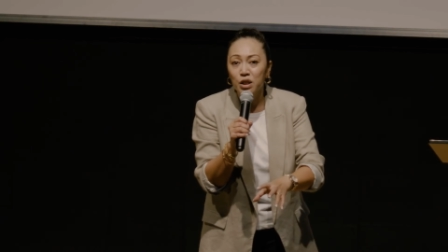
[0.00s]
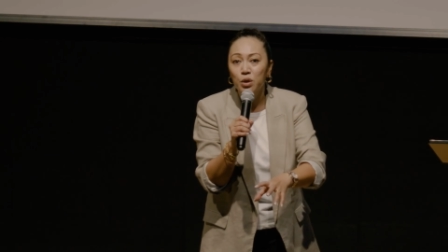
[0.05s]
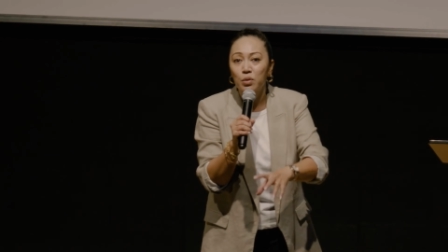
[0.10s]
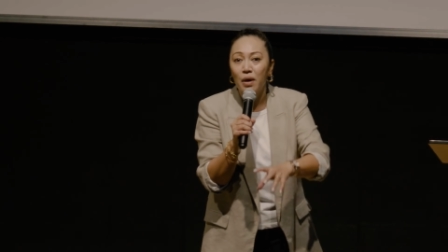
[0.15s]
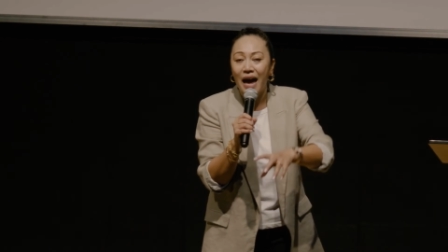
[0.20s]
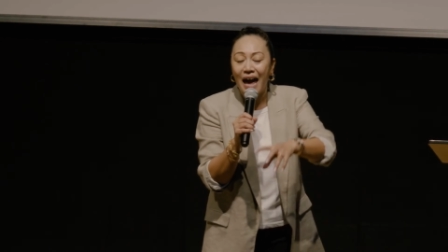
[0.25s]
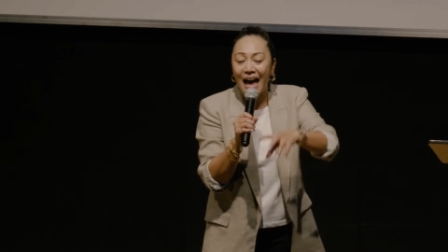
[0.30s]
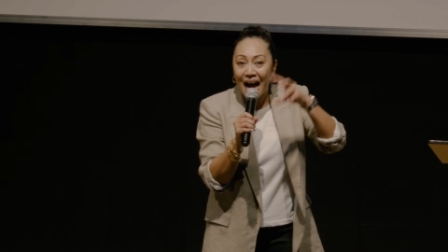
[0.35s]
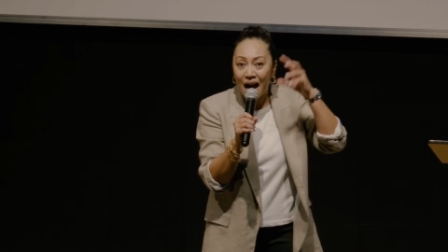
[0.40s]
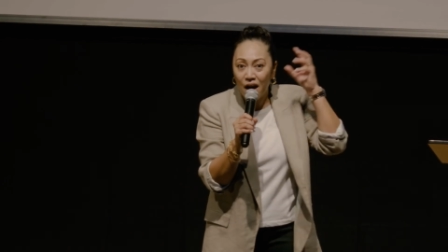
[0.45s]
you
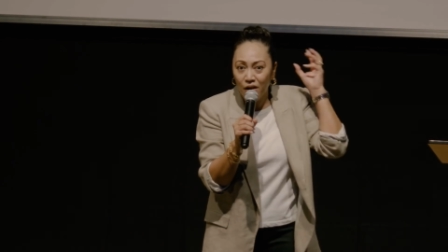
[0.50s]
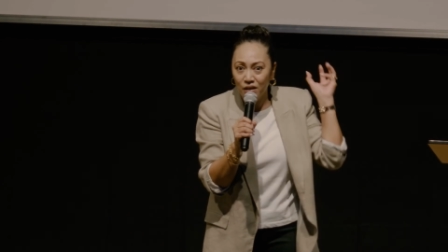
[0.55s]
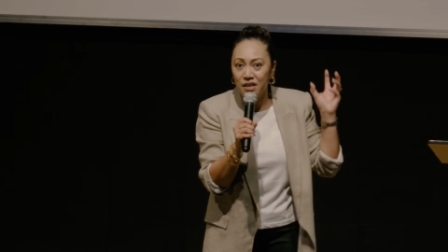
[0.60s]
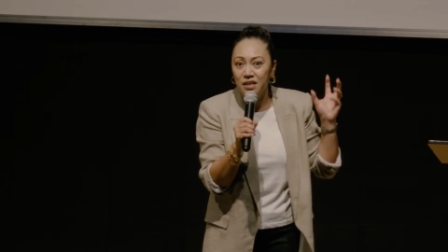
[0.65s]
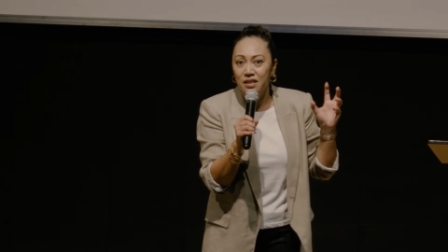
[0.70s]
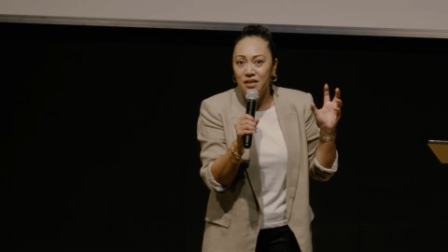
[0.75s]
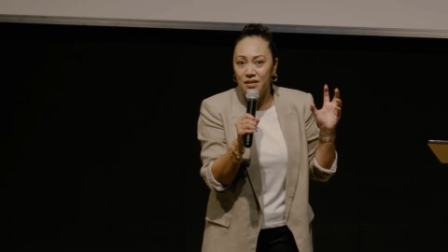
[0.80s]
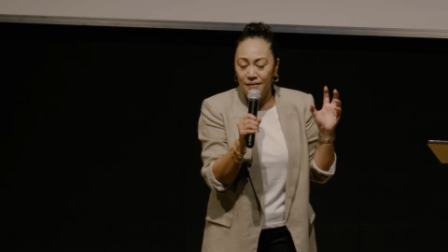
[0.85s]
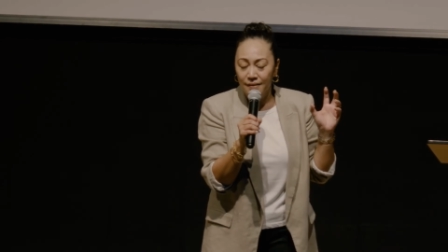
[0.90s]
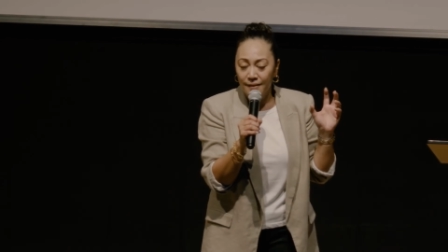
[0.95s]
out.
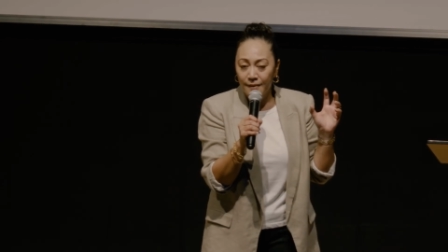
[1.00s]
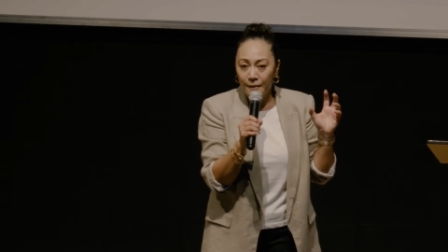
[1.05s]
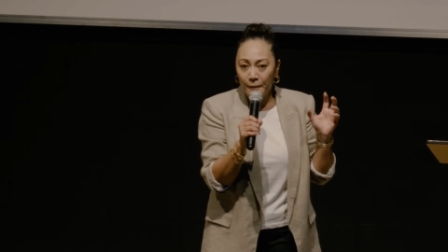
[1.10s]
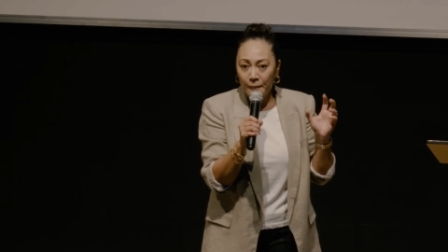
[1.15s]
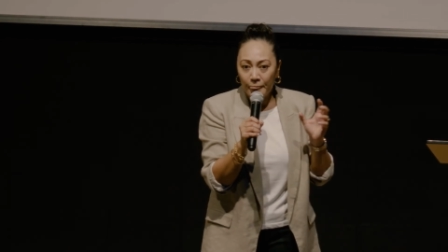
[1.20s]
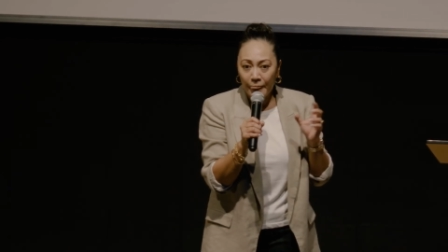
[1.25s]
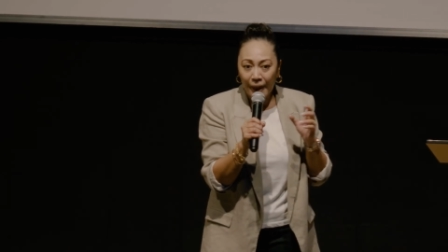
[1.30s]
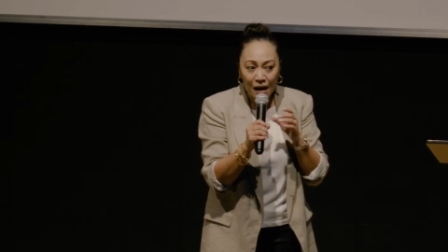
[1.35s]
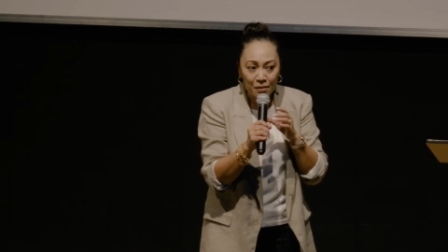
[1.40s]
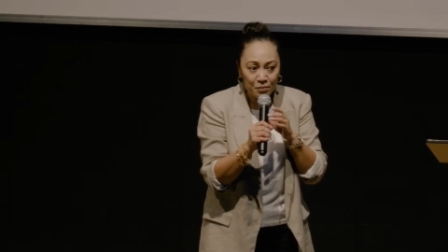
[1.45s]

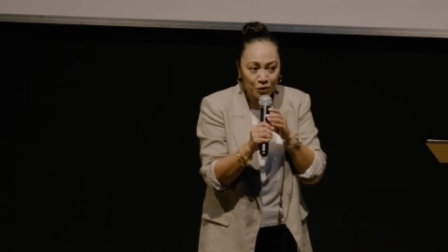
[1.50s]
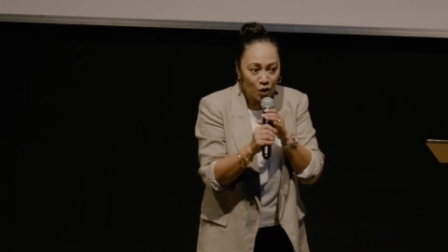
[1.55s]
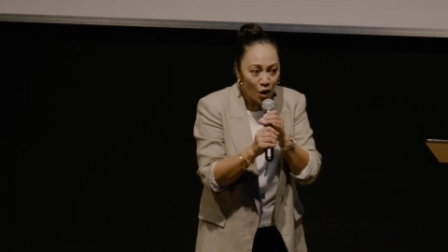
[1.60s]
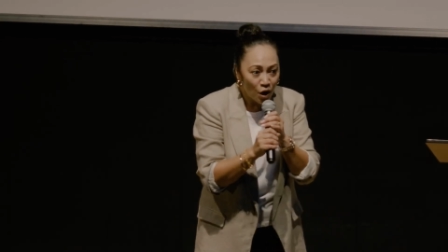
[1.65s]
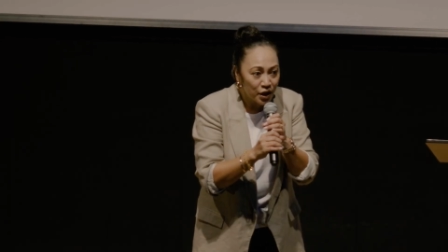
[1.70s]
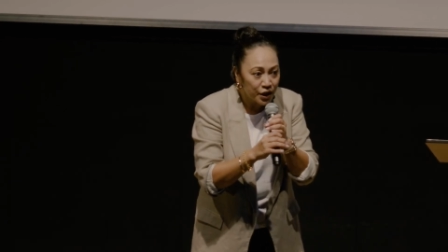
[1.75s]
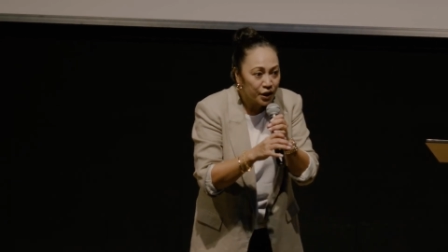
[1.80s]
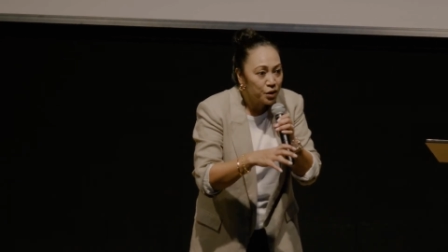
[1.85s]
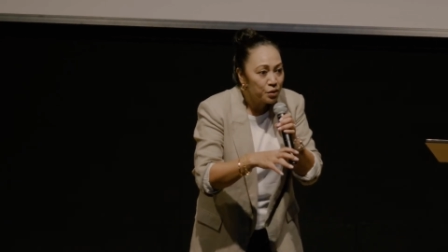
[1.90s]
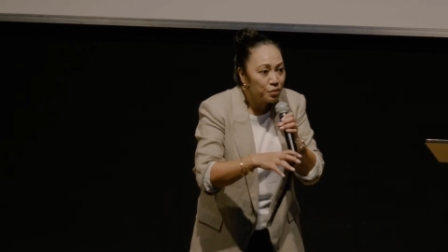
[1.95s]
I'm
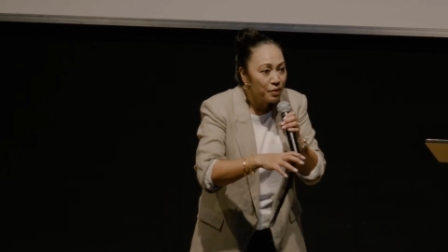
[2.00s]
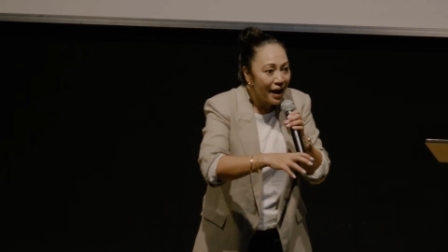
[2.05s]
calling you